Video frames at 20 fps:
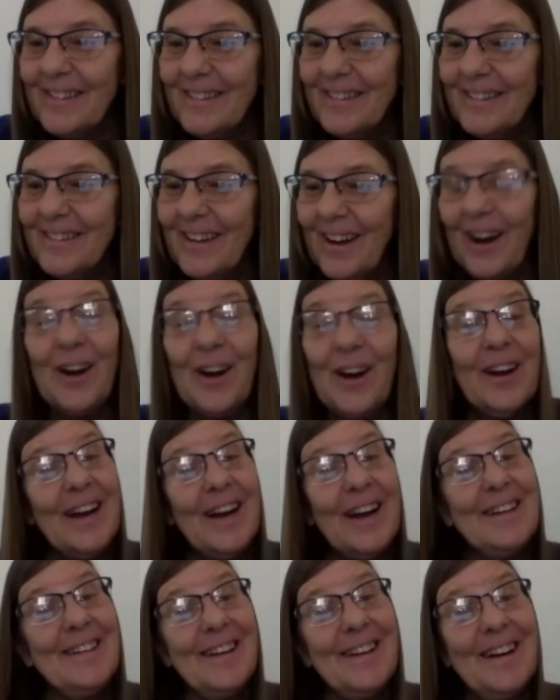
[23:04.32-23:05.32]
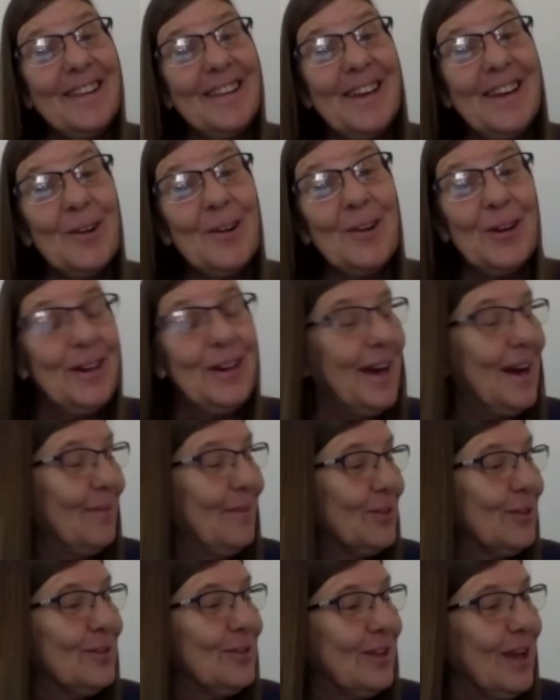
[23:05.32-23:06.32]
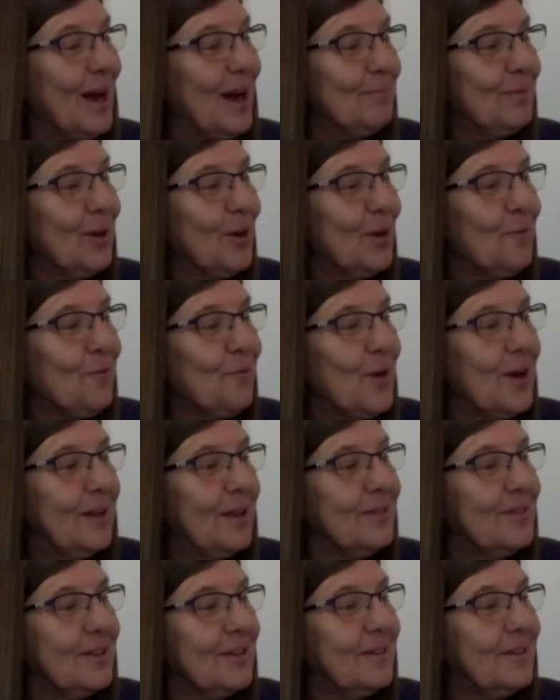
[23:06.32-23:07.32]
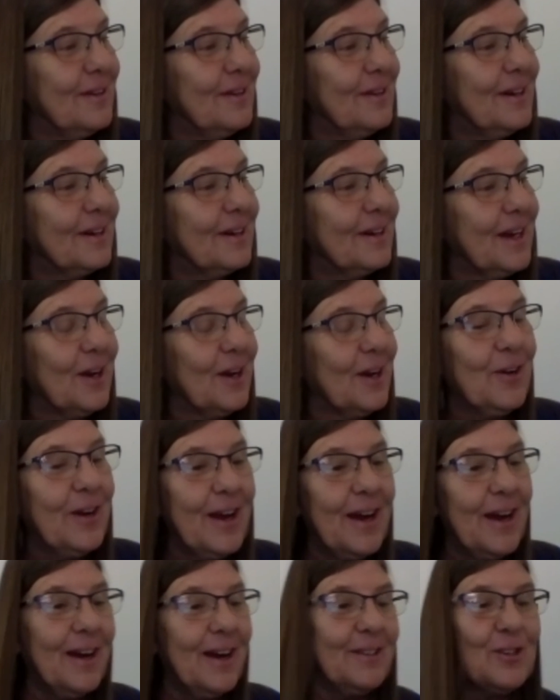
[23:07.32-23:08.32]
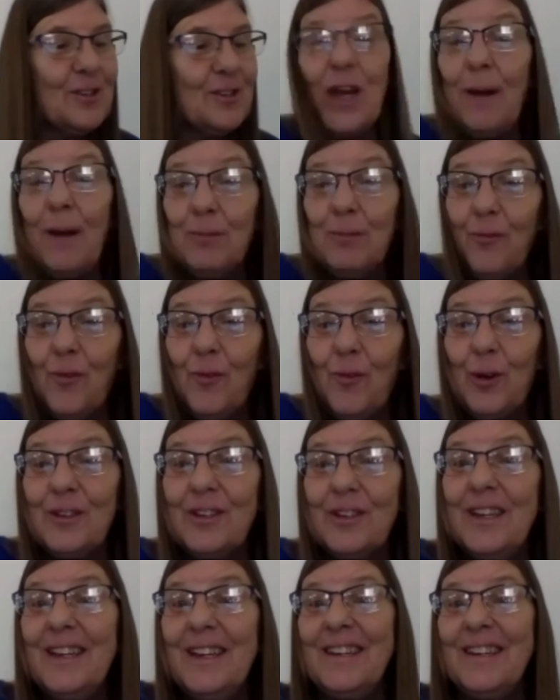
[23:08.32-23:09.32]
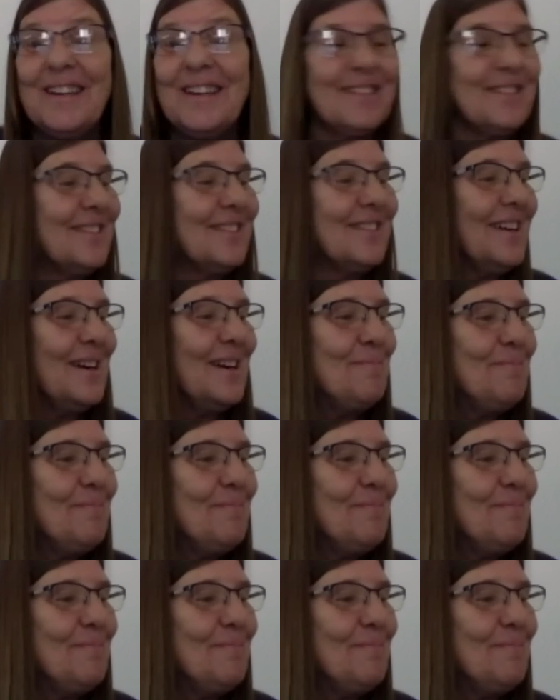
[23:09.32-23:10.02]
All right. I think we're going to have to stop there, friends, and carry on chapter 14 next time.